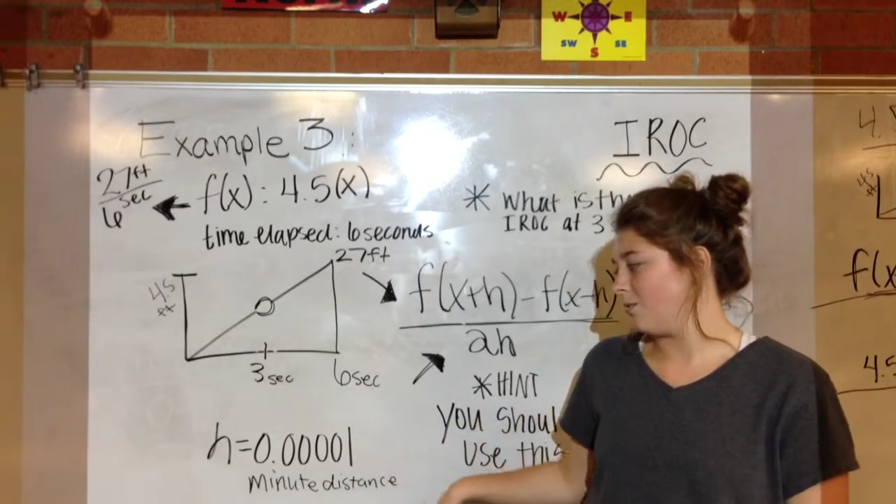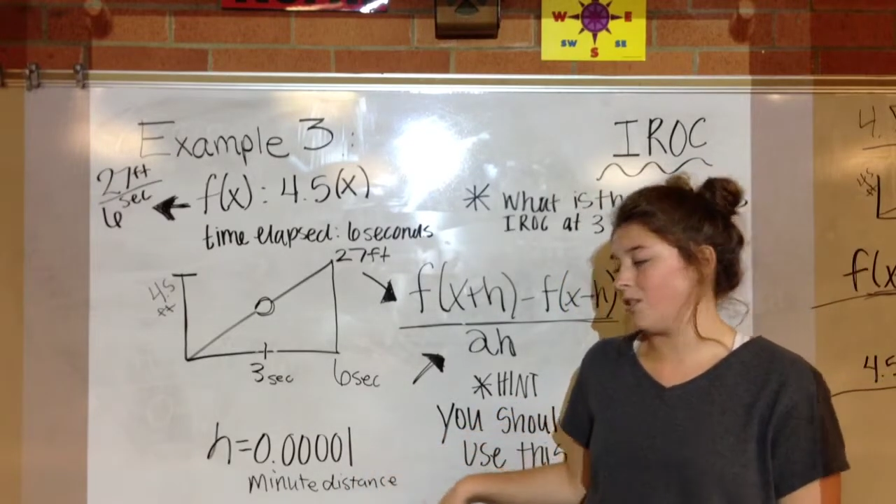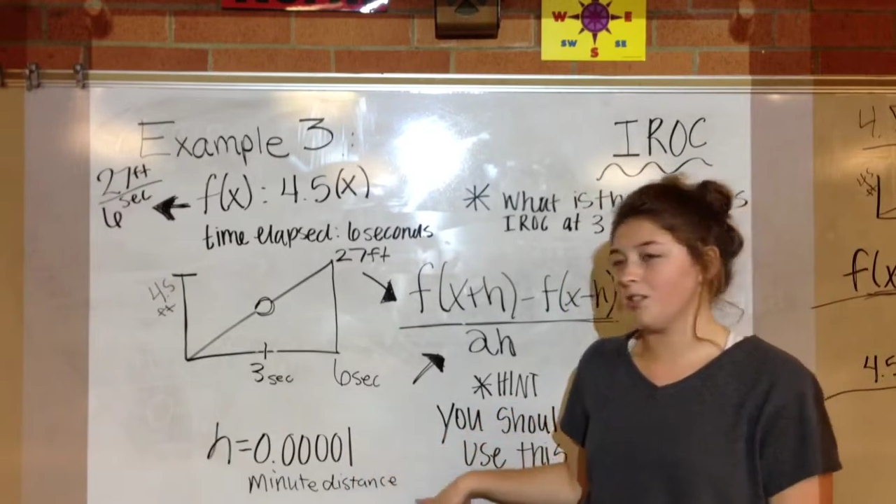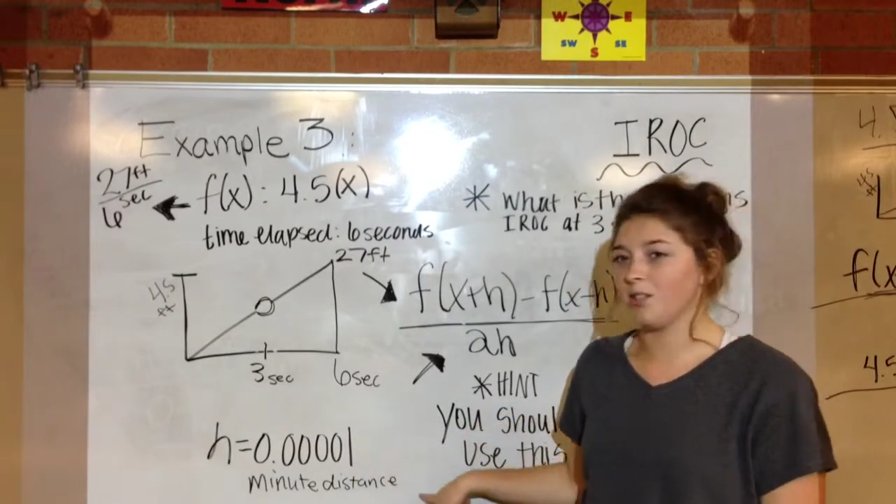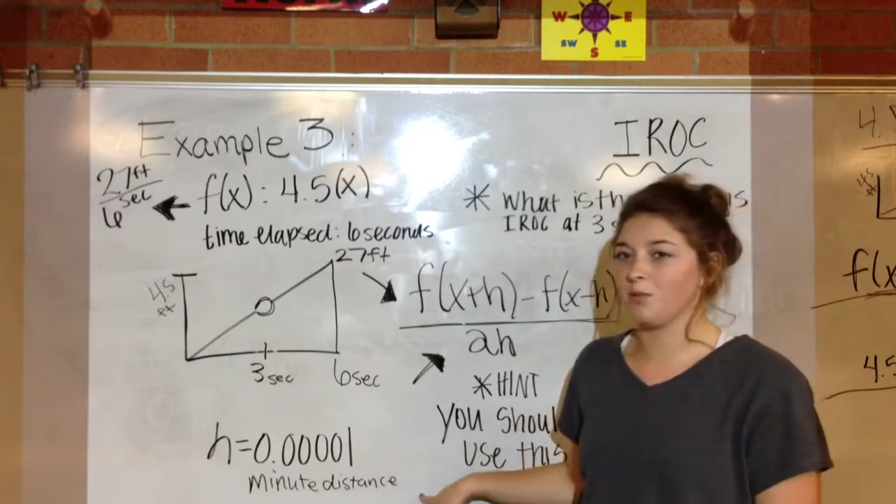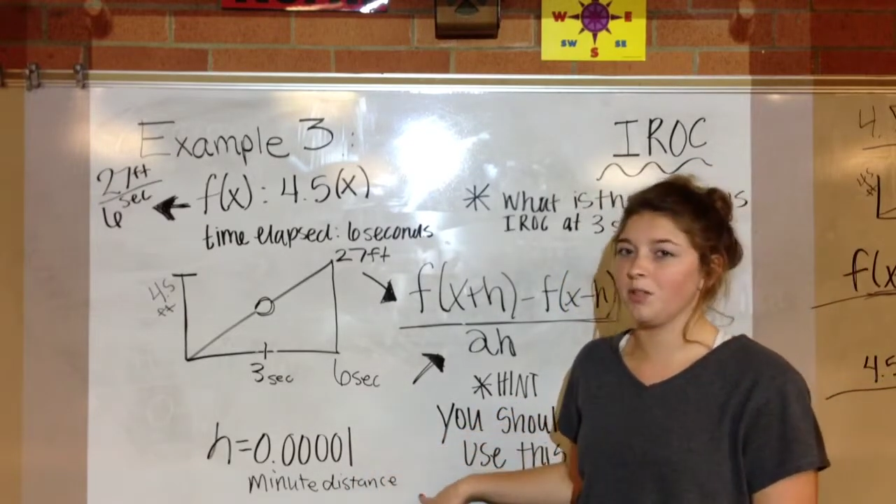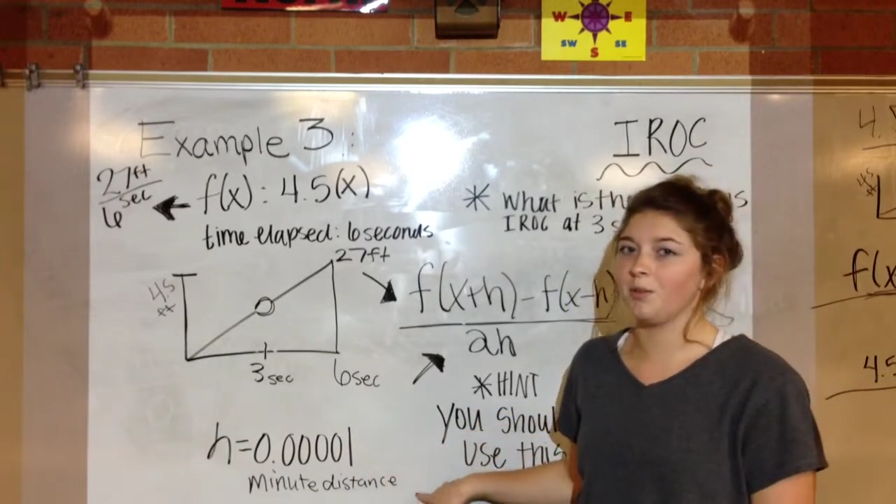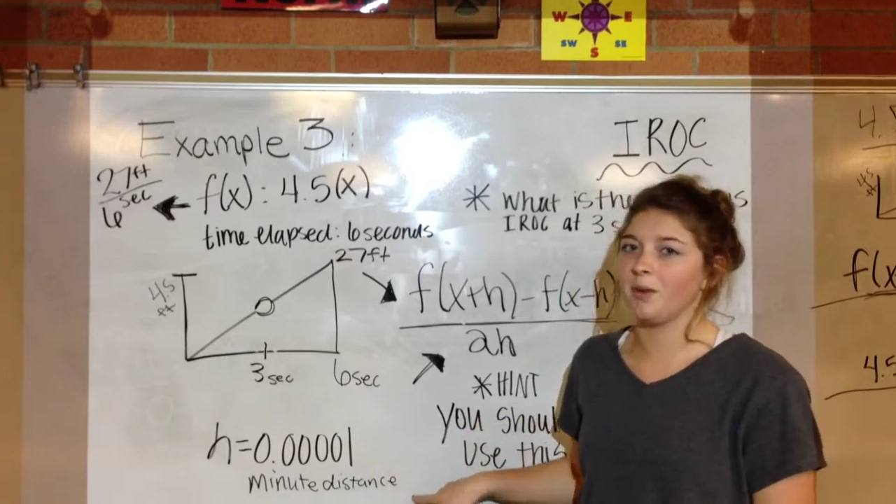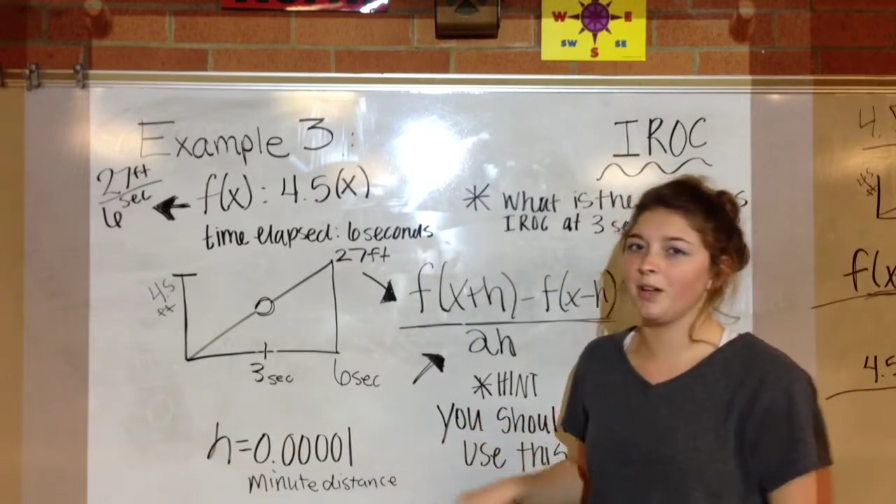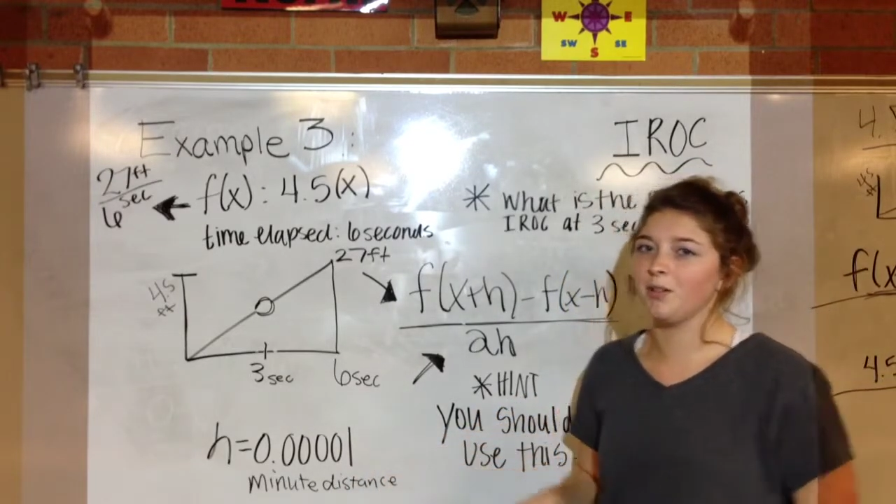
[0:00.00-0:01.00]
which is a really
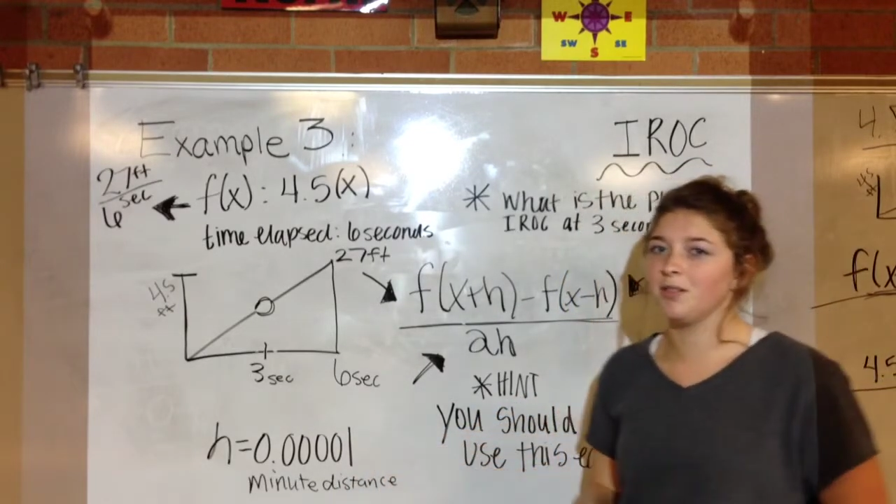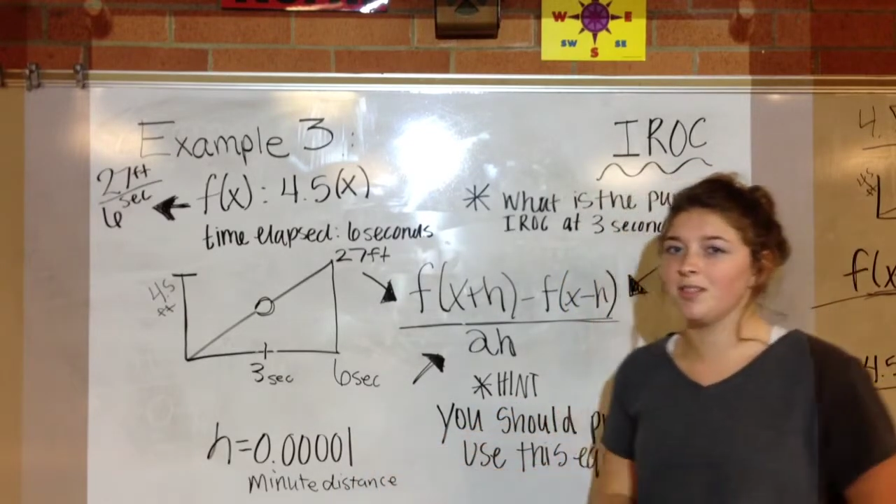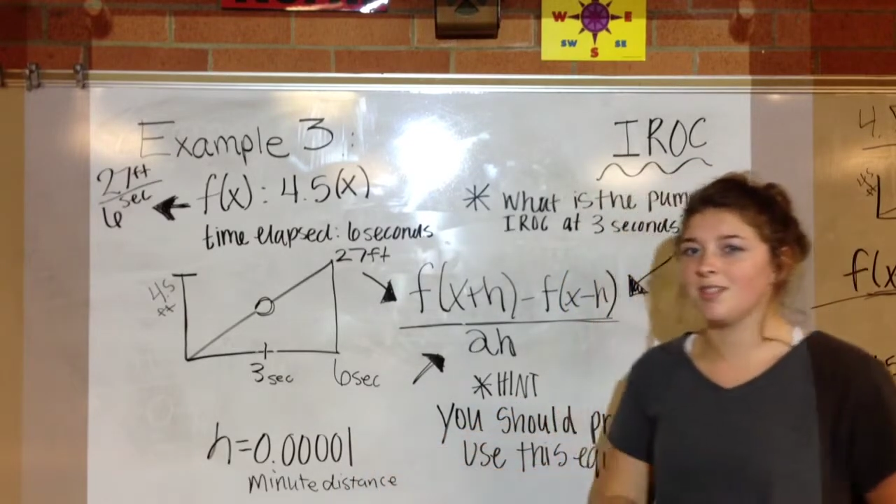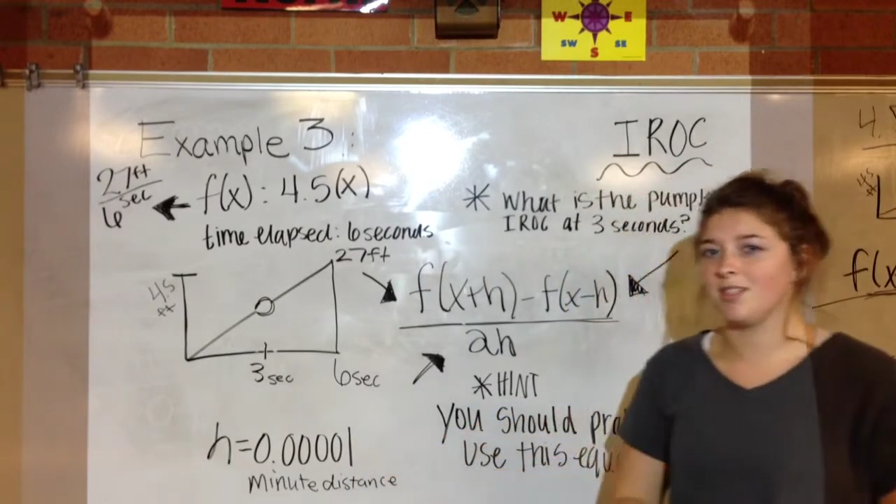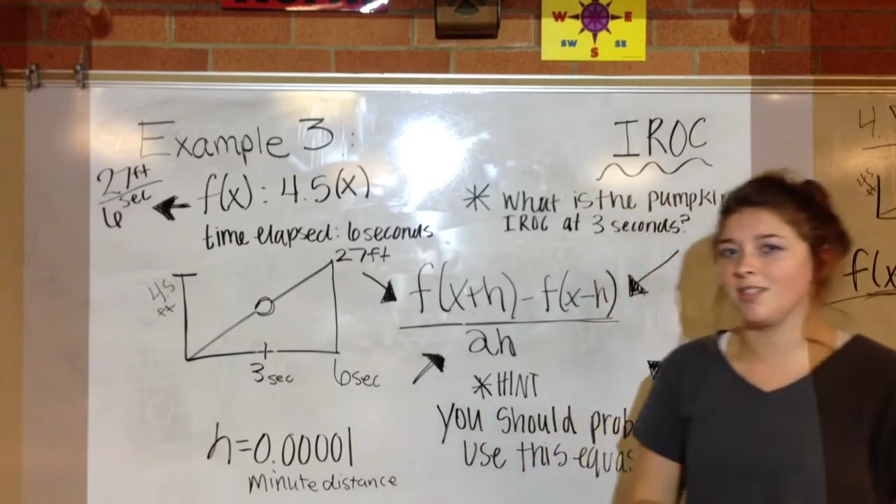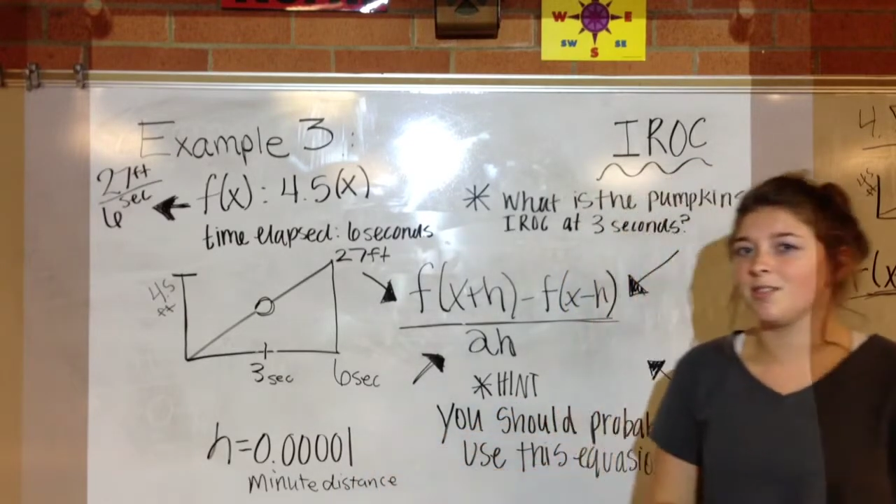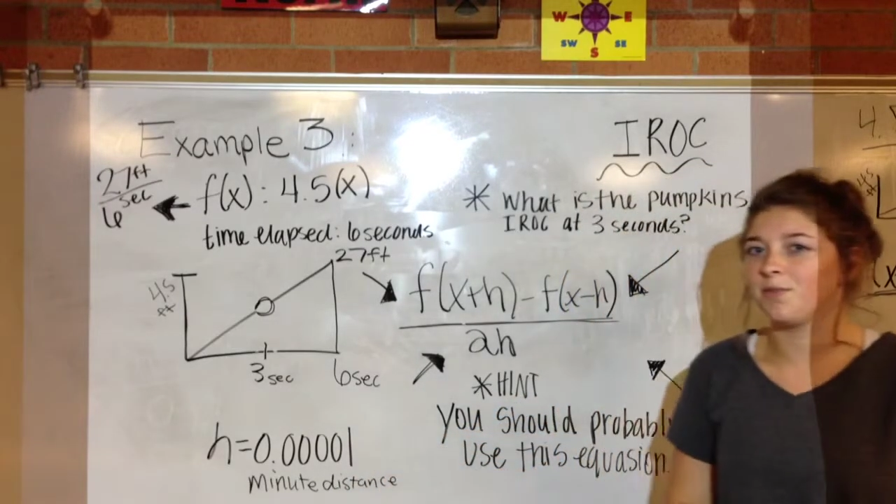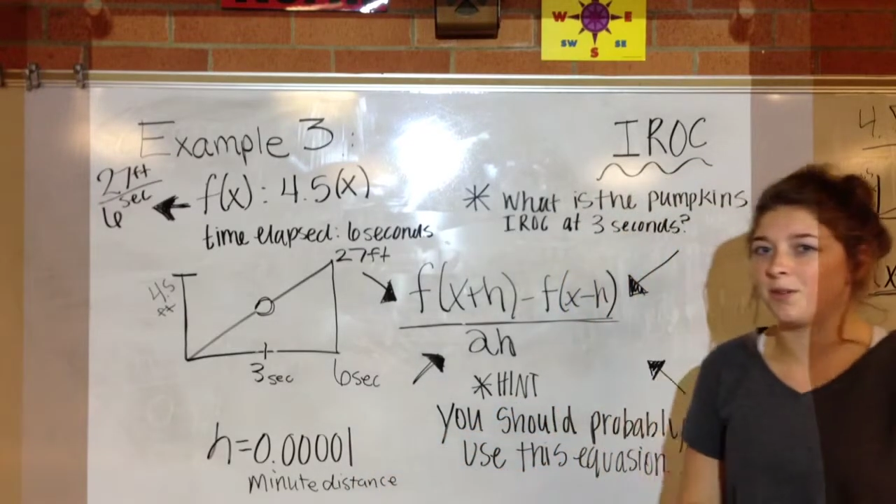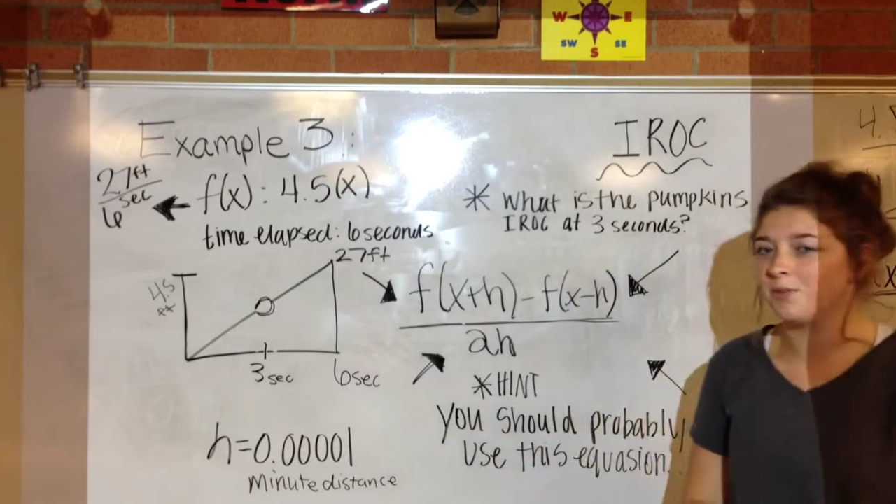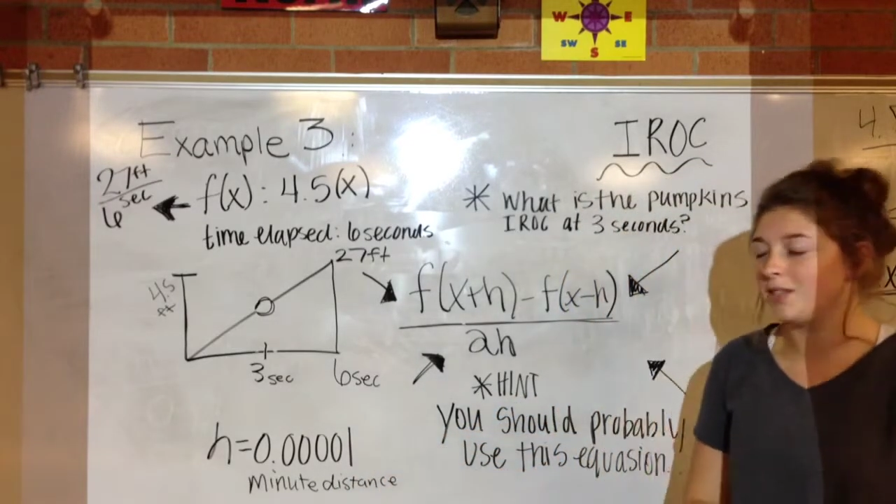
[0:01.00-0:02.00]
minute distance
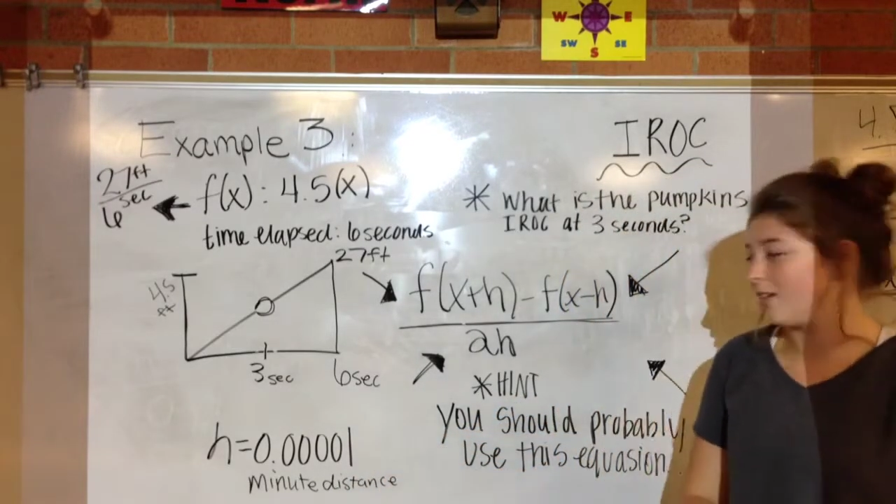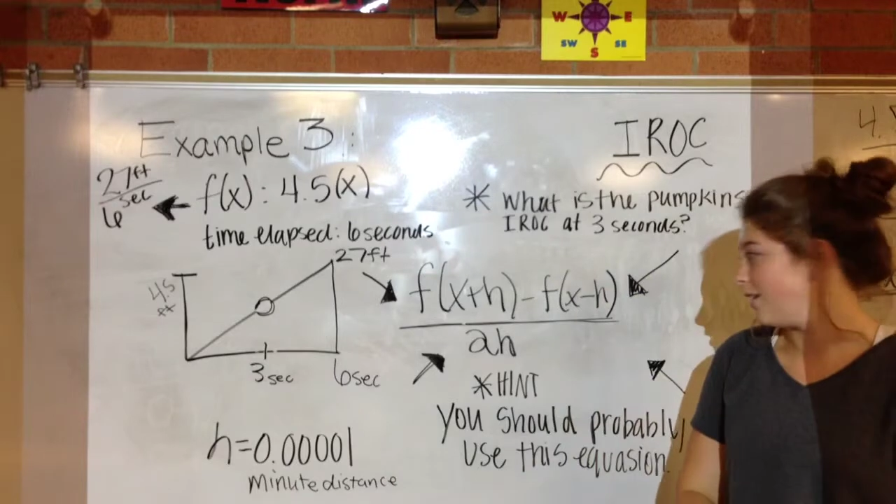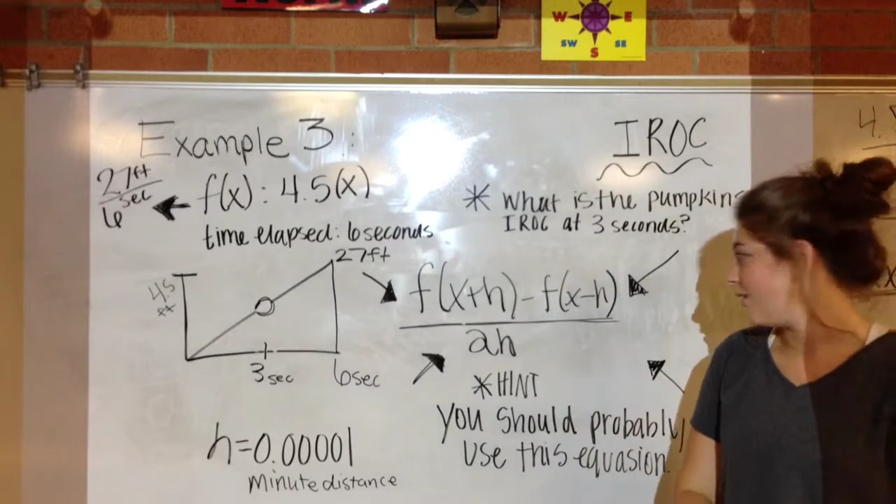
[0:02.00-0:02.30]
from 0.